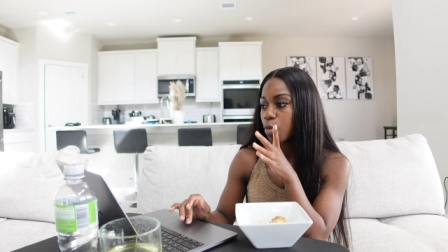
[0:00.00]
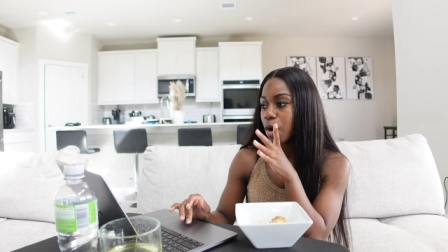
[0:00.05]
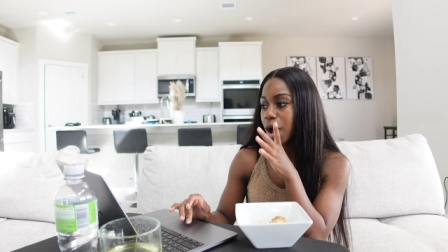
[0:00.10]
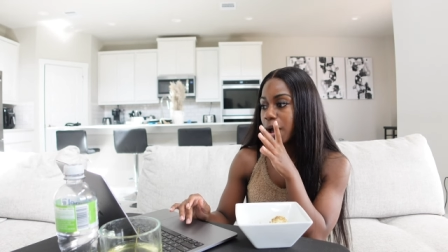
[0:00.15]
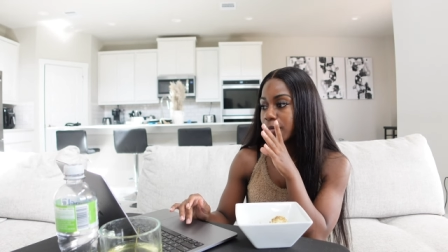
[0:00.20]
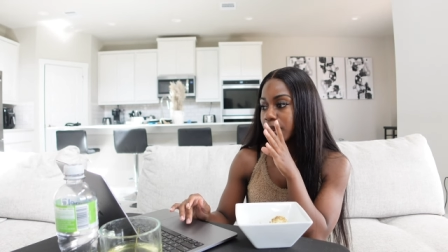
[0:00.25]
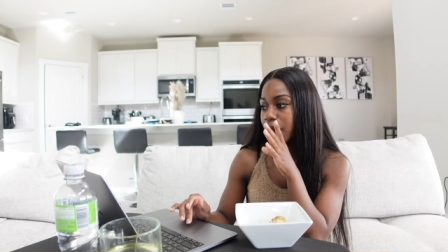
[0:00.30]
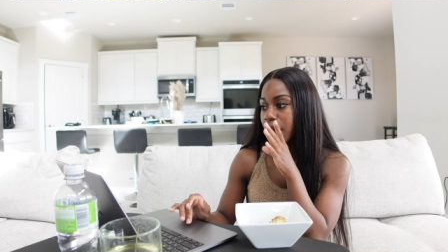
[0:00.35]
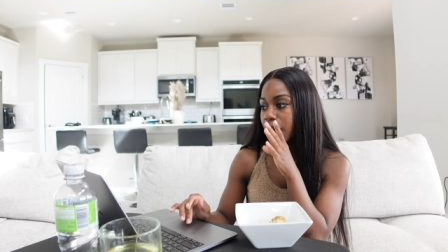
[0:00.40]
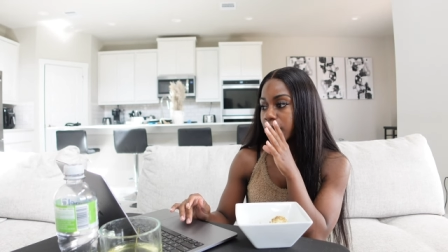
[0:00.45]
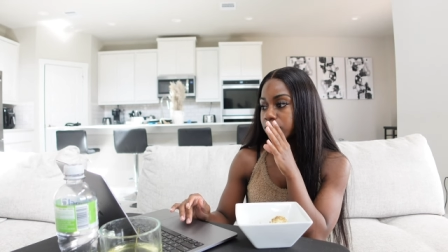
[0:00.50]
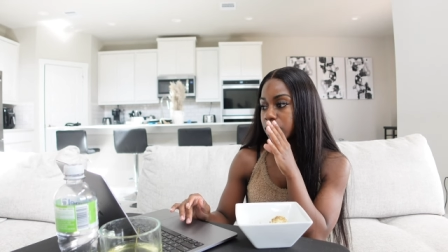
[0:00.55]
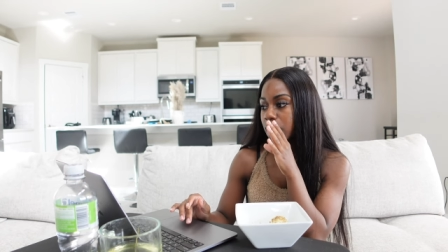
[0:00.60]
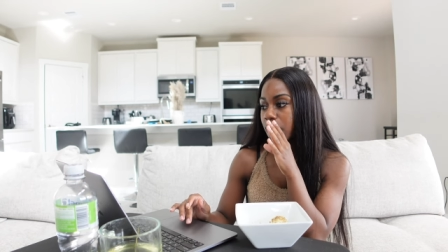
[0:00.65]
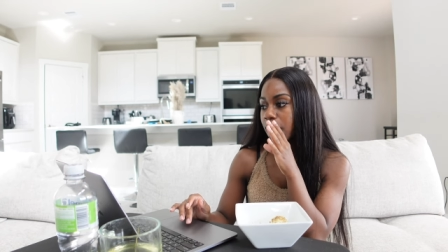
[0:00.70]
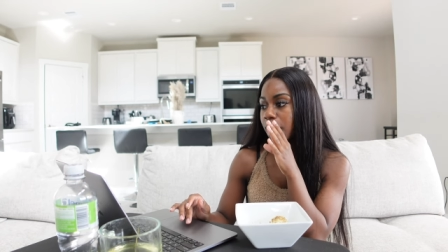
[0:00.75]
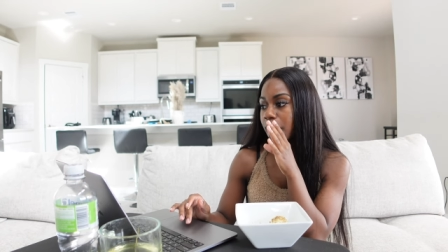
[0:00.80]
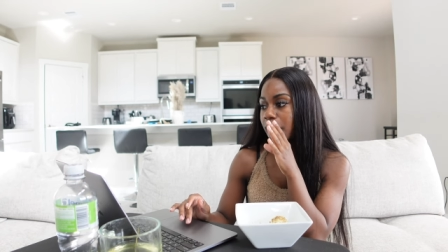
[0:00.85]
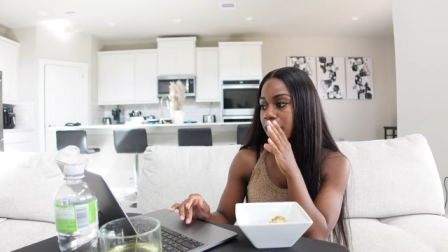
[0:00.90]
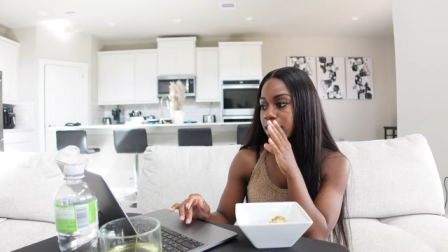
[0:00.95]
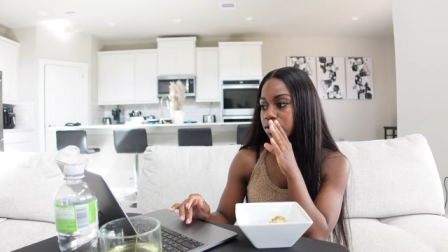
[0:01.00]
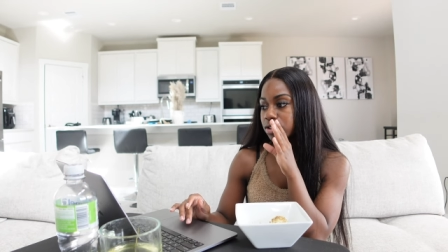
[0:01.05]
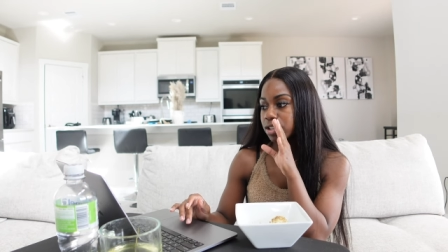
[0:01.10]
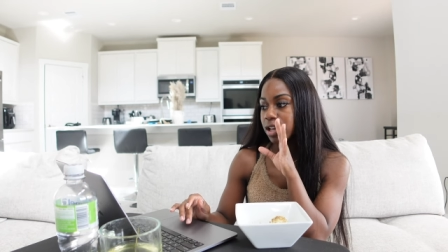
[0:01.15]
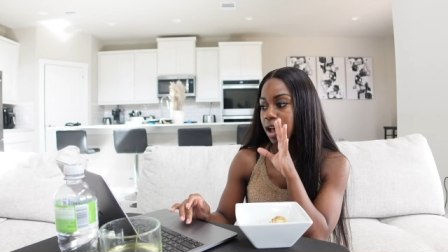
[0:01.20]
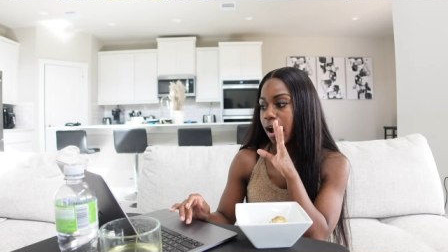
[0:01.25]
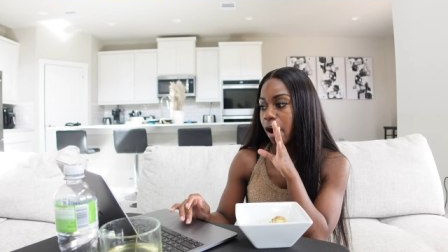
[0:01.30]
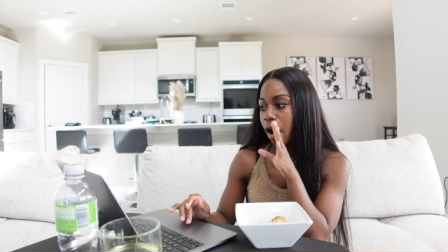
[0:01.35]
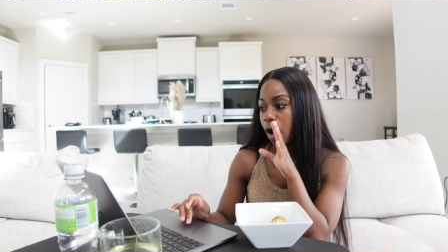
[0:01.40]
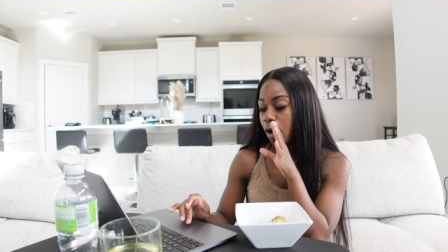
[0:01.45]
Well, I'm not, I, I ain't gonna
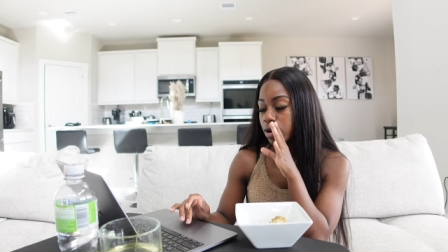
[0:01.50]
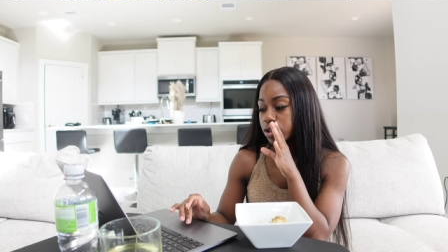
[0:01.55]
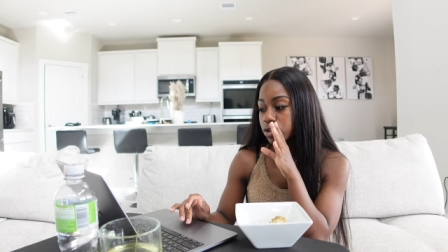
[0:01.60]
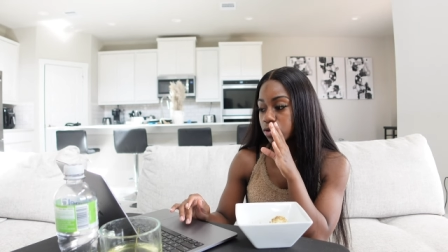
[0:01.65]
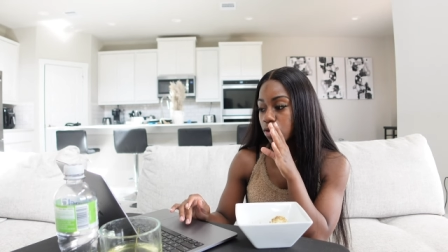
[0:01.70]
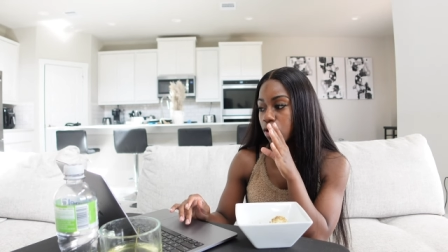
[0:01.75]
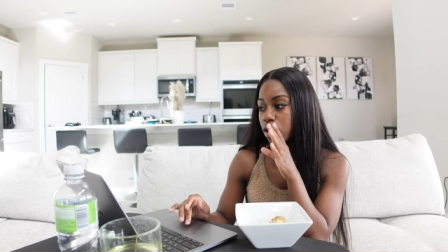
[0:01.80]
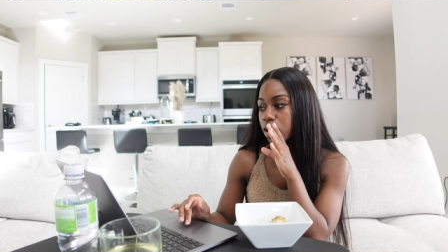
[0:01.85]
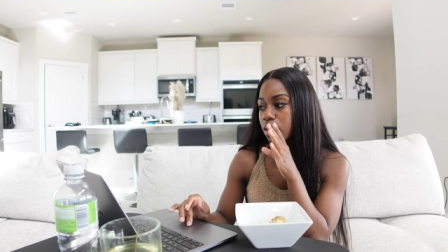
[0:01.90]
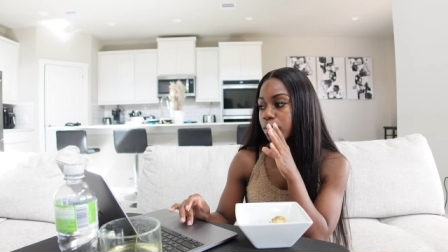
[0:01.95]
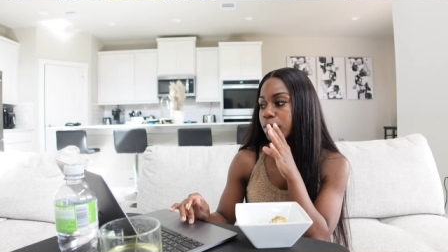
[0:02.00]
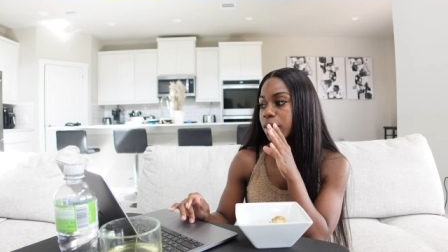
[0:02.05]
say I always order,